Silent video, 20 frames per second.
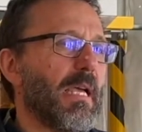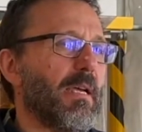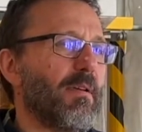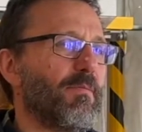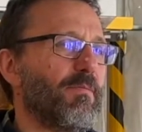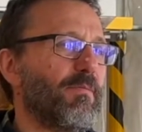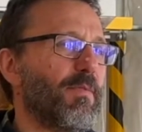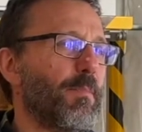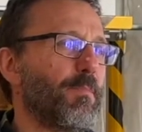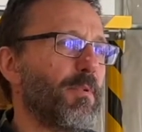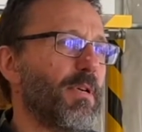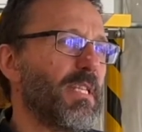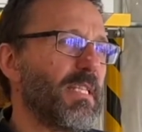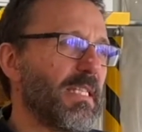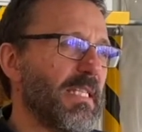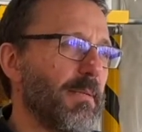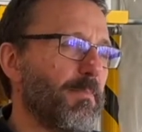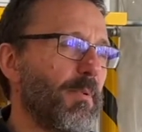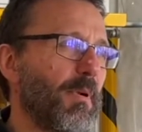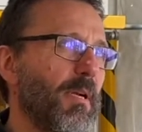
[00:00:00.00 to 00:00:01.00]
The
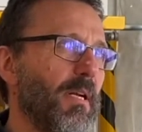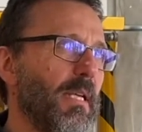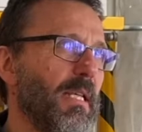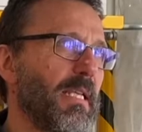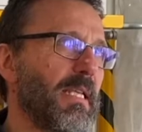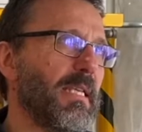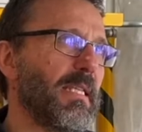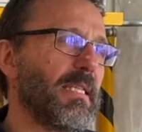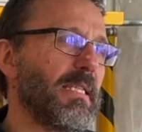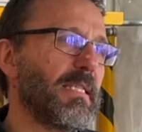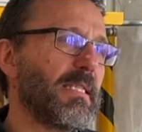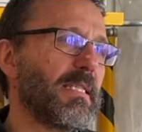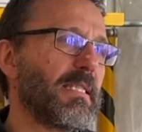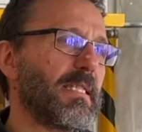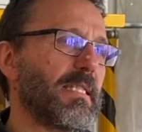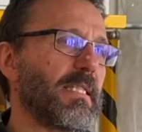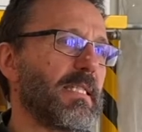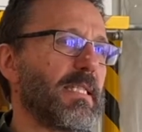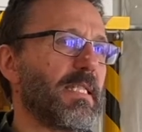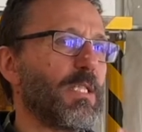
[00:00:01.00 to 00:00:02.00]
principle is
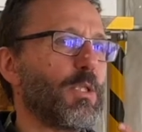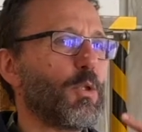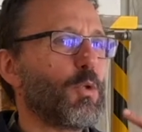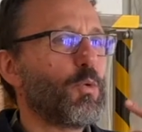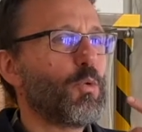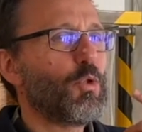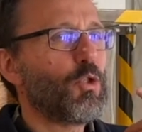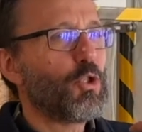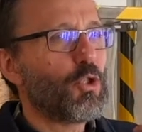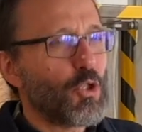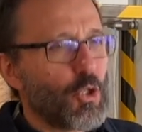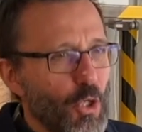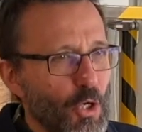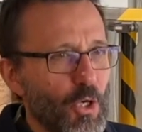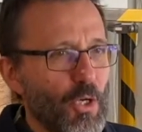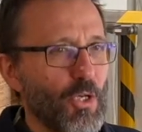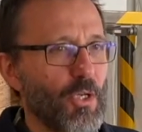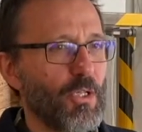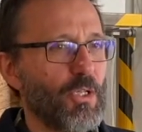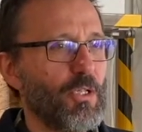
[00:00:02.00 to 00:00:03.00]
to
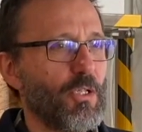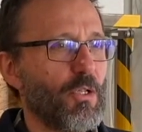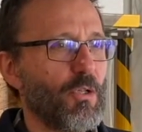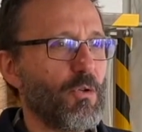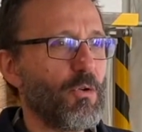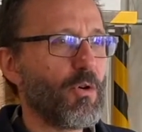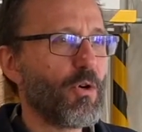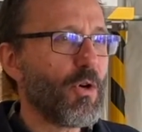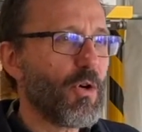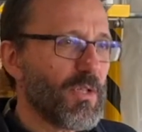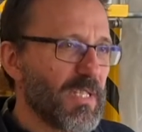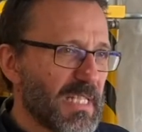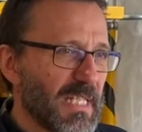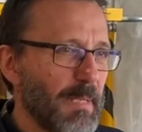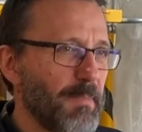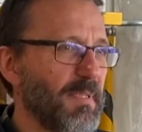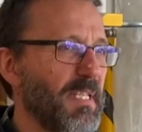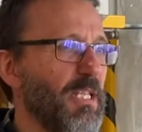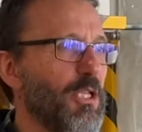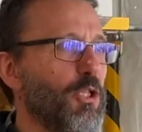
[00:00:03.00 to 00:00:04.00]
turn your
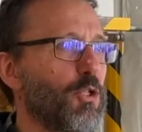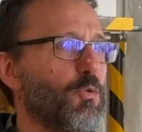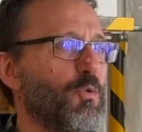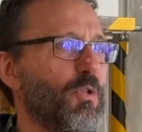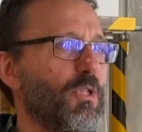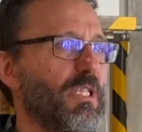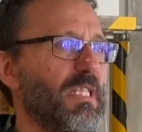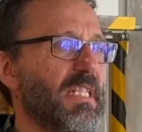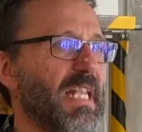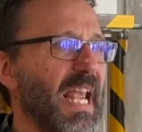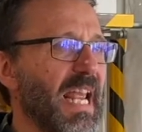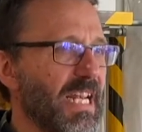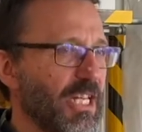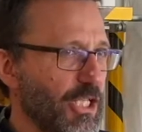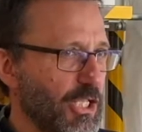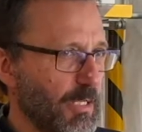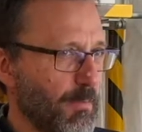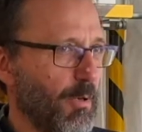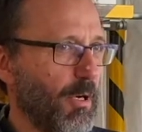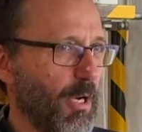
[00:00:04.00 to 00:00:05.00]
concept into a
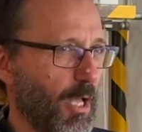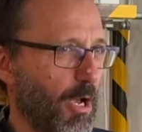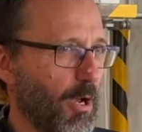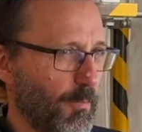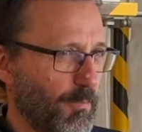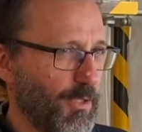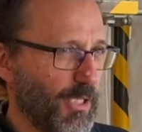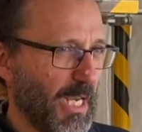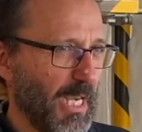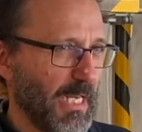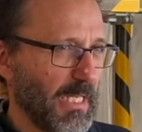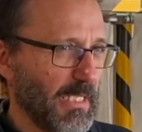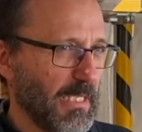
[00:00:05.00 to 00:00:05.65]
tangible object